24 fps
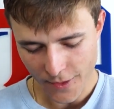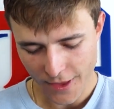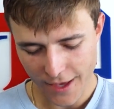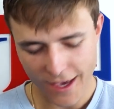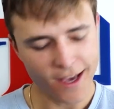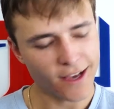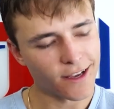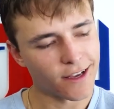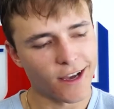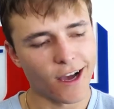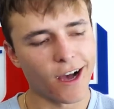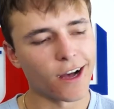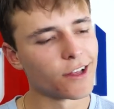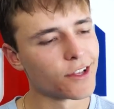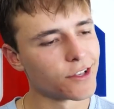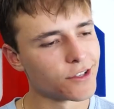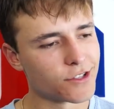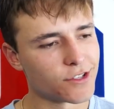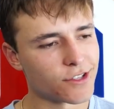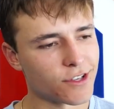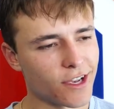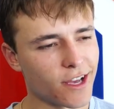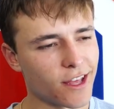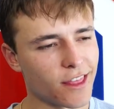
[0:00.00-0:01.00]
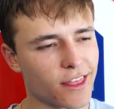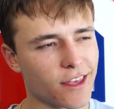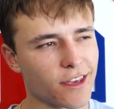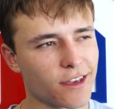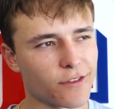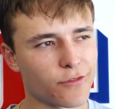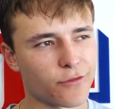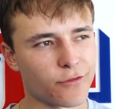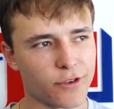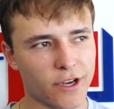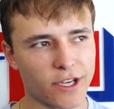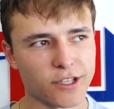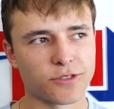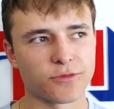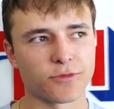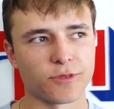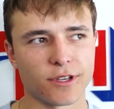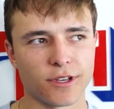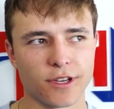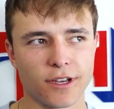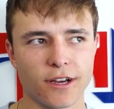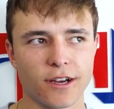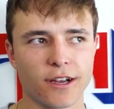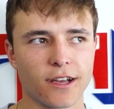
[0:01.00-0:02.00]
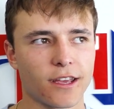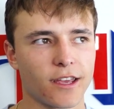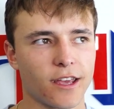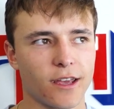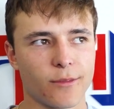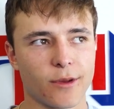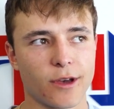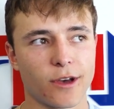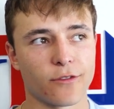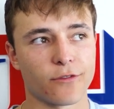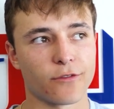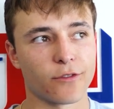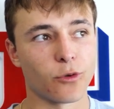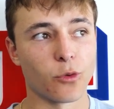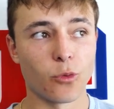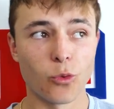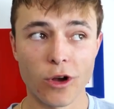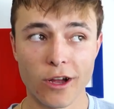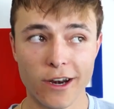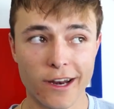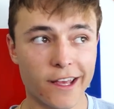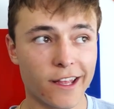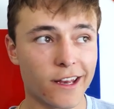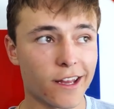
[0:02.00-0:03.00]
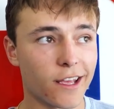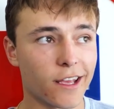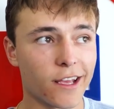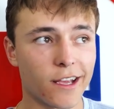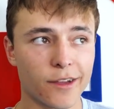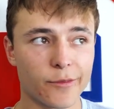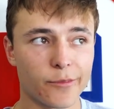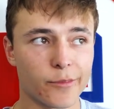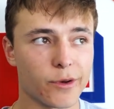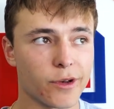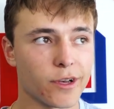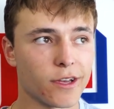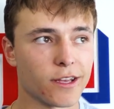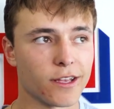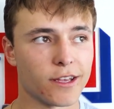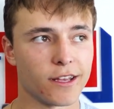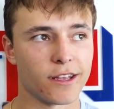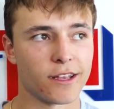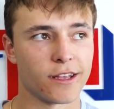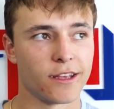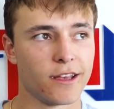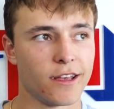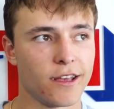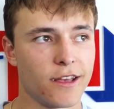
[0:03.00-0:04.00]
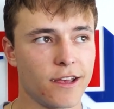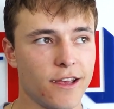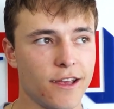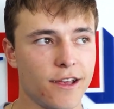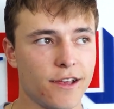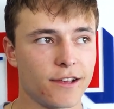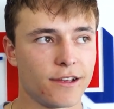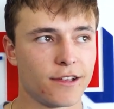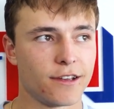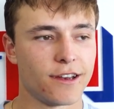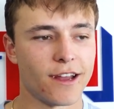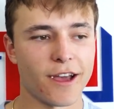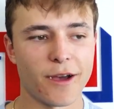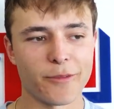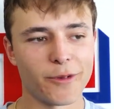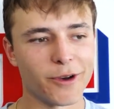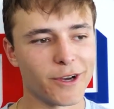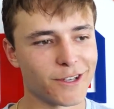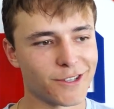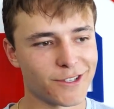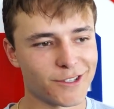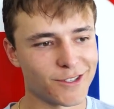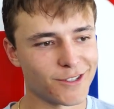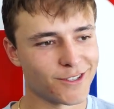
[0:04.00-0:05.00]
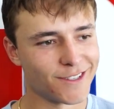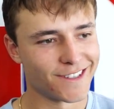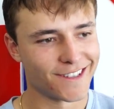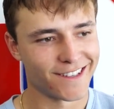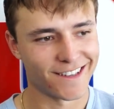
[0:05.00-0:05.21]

Yeah, college. I think freshman year I came out for one inning, but not much.